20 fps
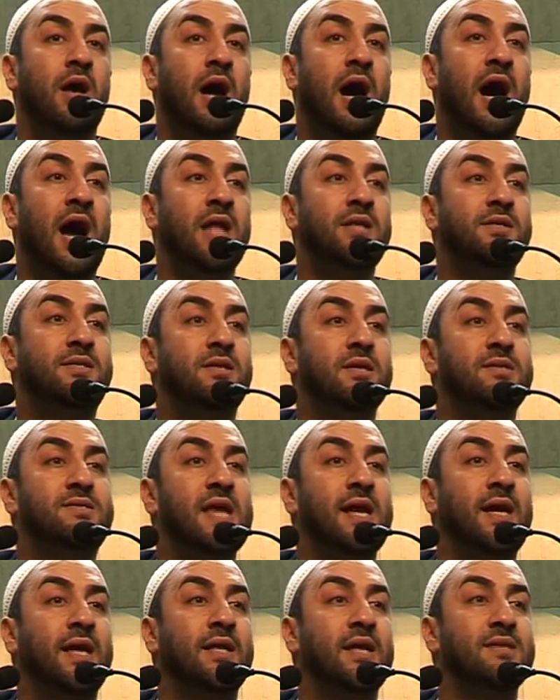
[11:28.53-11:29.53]
Aunt
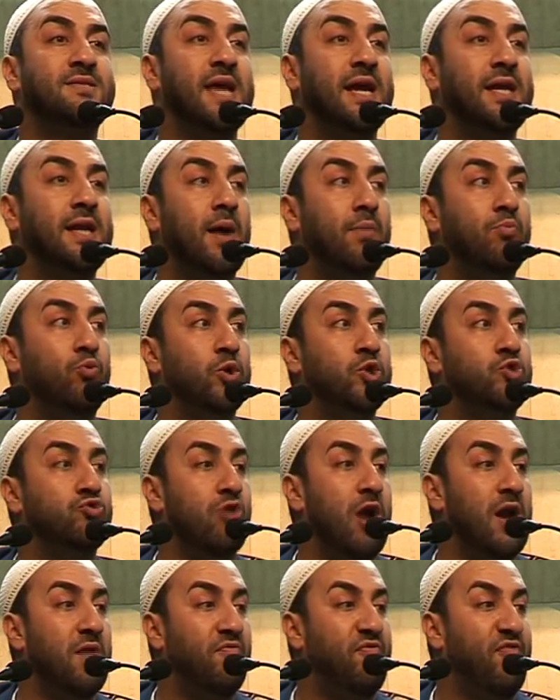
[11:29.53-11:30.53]
Sayyida Zainab would
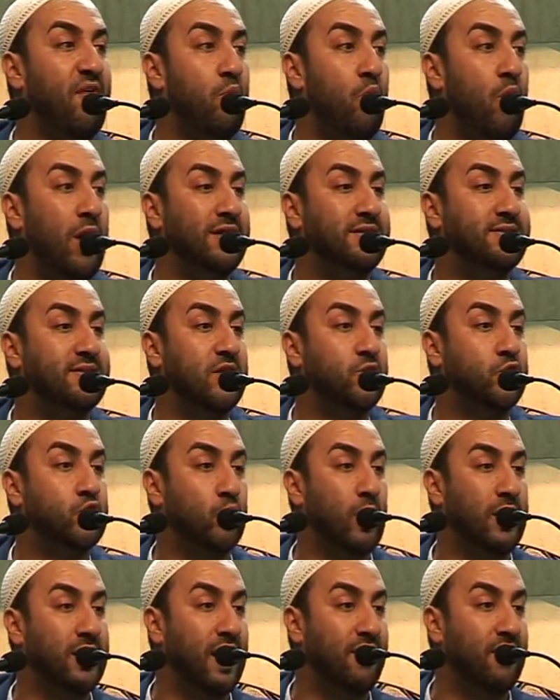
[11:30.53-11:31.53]
run from one tent
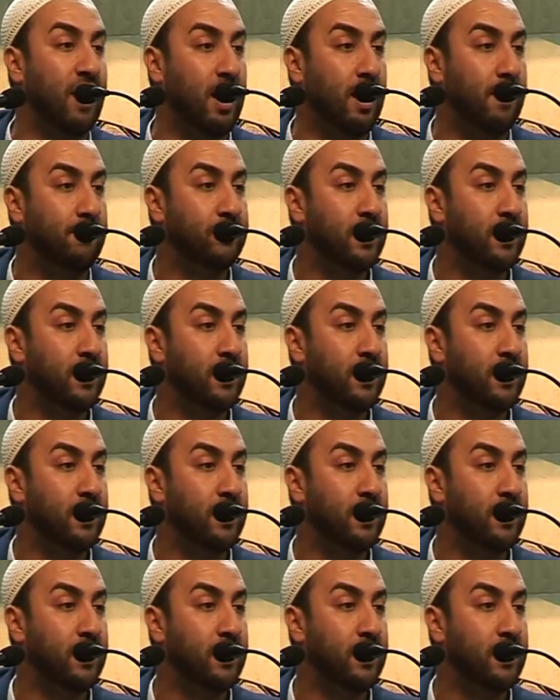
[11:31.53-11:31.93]
to another.